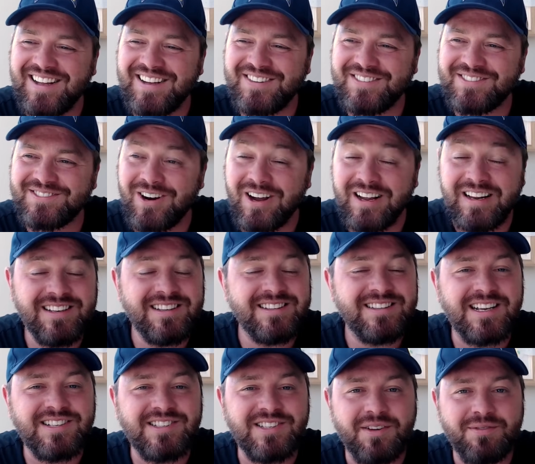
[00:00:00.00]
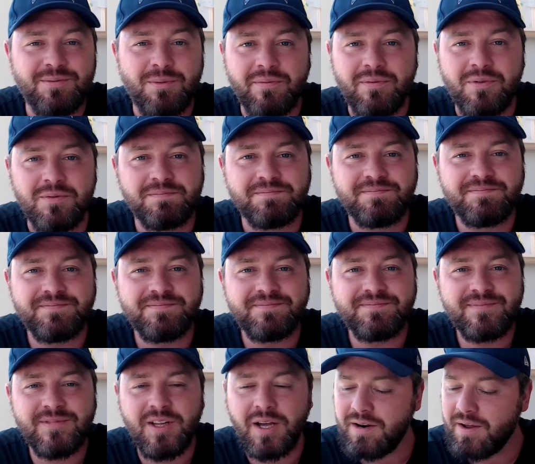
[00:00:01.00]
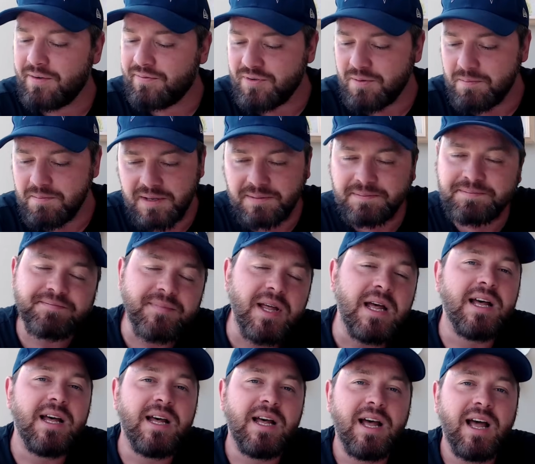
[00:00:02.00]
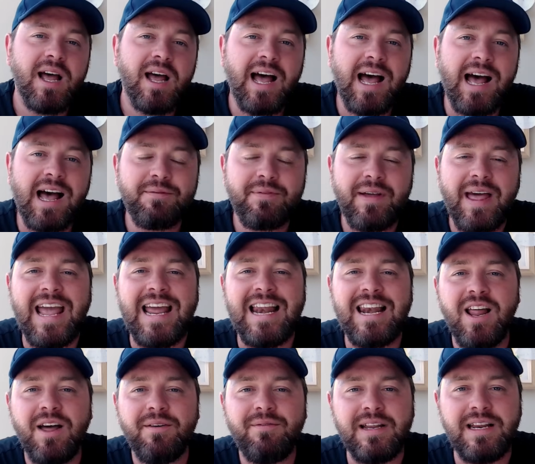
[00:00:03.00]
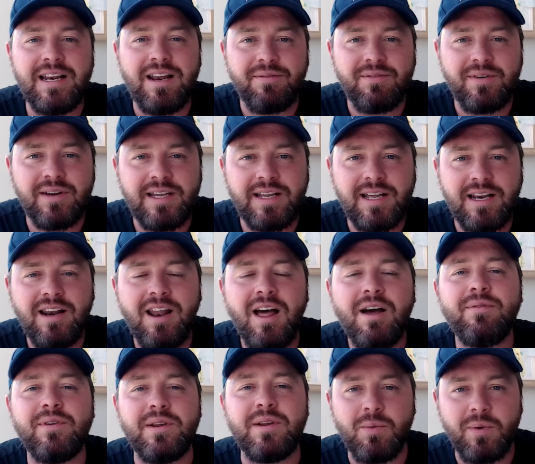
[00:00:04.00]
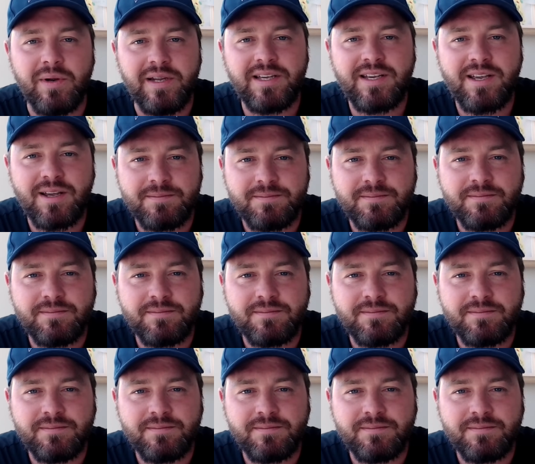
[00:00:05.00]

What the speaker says: Right, that's enough waffle. Enough from me. Have a lovely, lovely, lovely week.